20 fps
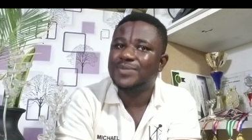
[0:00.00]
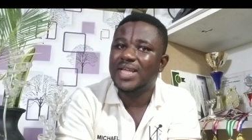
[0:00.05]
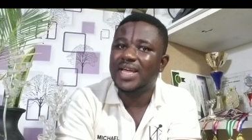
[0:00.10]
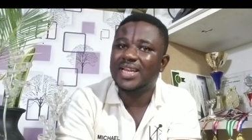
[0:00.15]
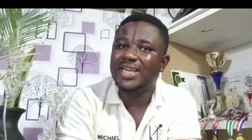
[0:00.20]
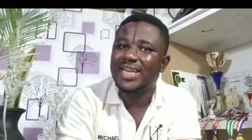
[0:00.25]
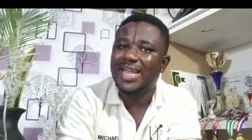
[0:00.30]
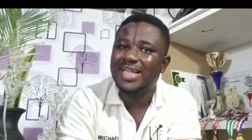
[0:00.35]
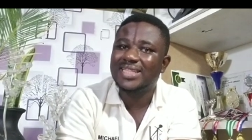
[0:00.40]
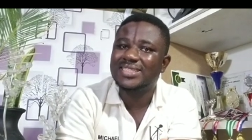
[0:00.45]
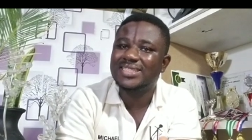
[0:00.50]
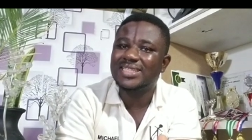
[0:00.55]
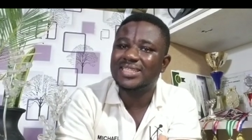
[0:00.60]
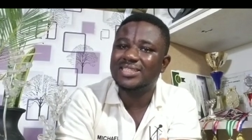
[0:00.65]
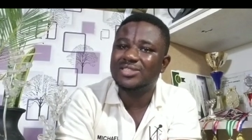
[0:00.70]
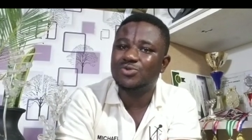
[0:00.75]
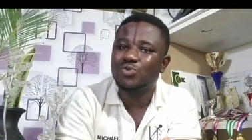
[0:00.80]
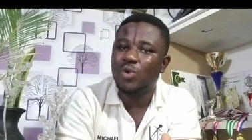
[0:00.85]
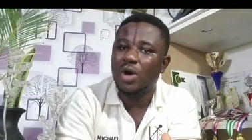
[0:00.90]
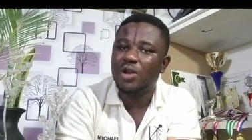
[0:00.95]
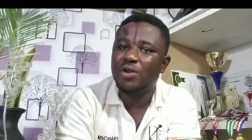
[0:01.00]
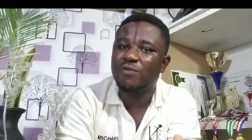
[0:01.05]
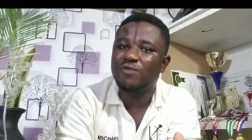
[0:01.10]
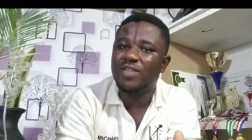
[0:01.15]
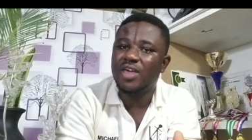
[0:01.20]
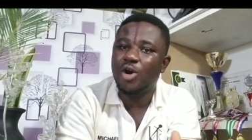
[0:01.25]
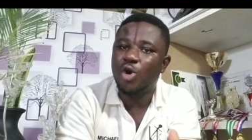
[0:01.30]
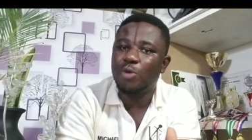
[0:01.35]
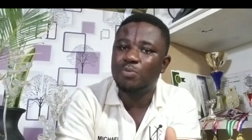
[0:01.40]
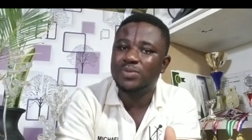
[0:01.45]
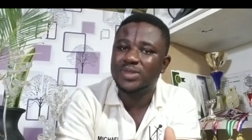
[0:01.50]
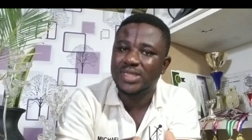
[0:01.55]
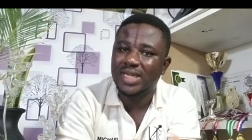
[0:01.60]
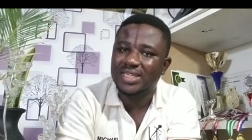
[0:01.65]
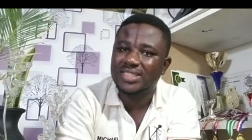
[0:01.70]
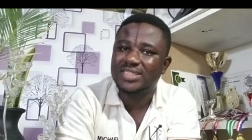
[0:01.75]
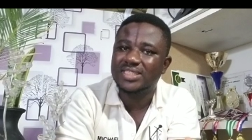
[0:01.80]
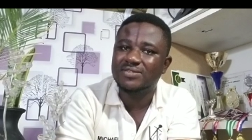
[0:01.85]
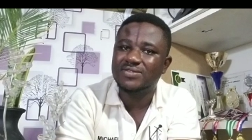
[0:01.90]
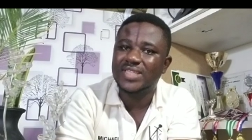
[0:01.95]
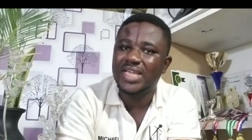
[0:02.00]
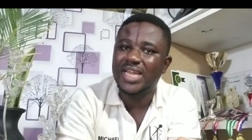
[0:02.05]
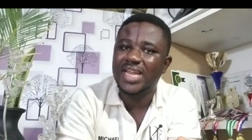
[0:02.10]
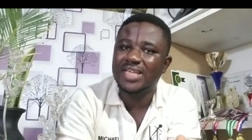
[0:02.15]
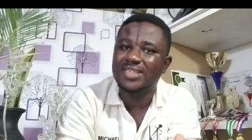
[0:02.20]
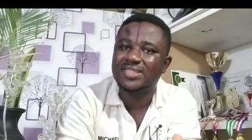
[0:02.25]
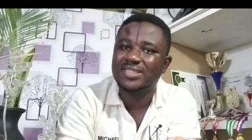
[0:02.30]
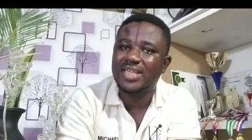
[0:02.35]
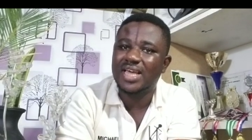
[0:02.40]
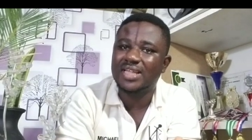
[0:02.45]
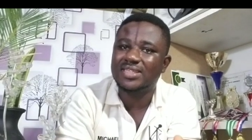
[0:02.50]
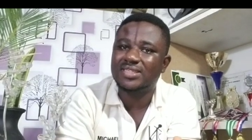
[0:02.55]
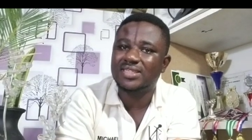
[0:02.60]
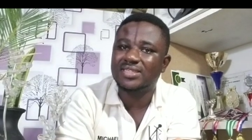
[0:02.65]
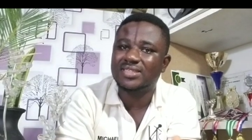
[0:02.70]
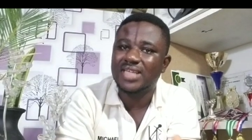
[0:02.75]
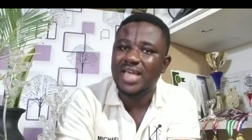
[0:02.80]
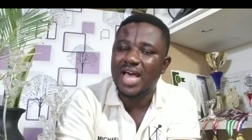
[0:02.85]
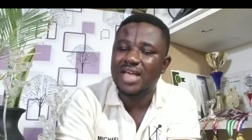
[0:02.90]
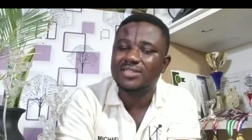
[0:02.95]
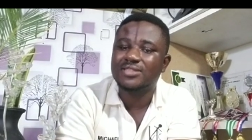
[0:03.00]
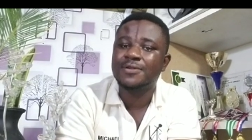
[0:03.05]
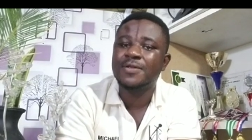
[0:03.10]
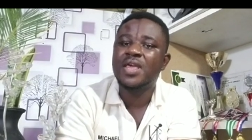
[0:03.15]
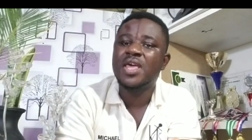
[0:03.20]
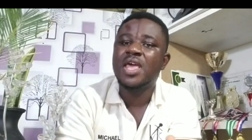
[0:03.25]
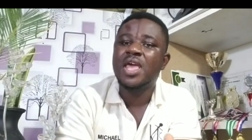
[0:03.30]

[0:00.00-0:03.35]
and that is one of the objectives that ethics has.